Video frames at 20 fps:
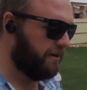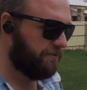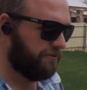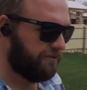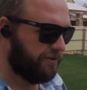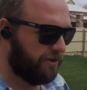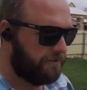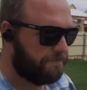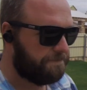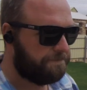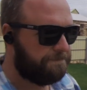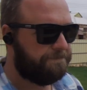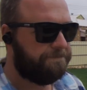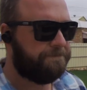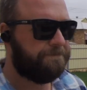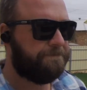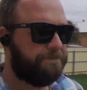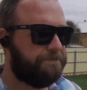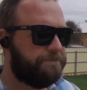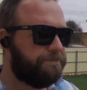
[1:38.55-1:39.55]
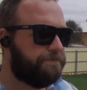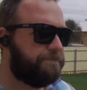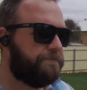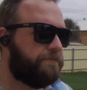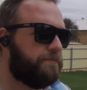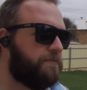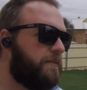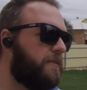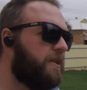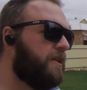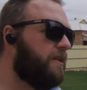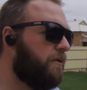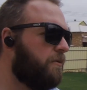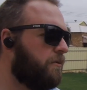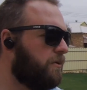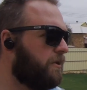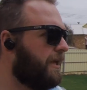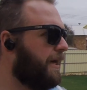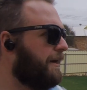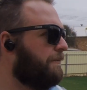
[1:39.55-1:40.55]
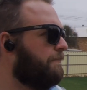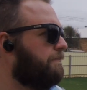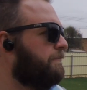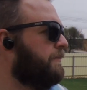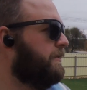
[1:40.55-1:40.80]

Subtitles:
so we'll